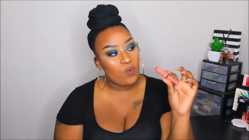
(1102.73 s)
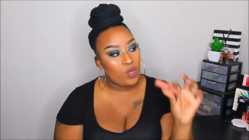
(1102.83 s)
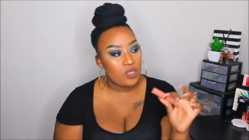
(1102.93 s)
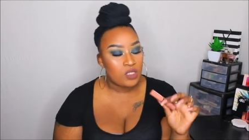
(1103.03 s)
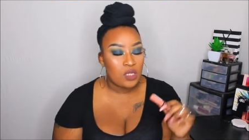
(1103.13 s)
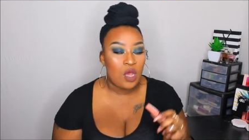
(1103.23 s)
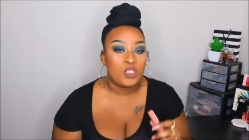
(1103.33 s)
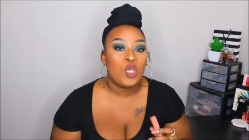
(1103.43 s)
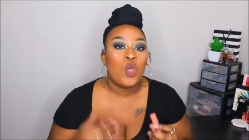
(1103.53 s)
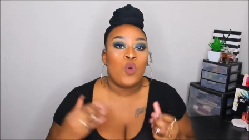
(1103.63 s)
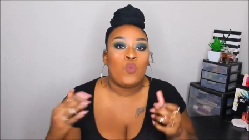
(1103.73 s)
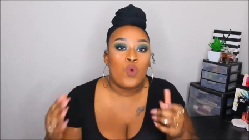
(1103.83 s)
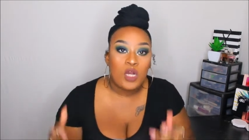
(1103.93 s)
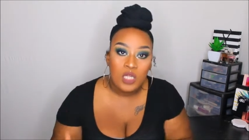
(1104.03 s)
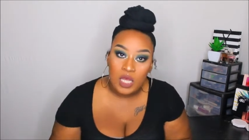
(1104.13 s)
I wear this gloss,
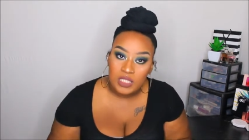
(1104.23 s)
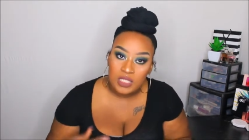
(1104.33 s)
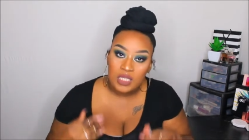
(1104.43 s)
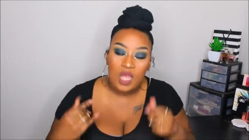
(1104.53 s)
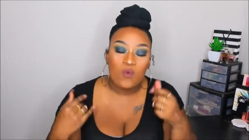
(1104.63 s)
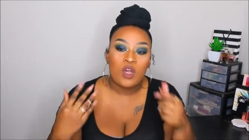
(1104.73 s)
what gloss is that?